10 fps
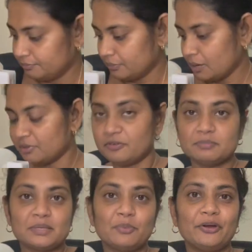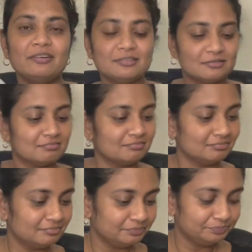probably from somewhere else.
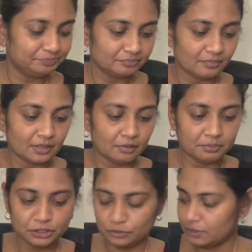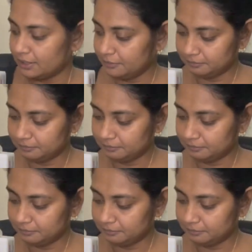I'll put you on here.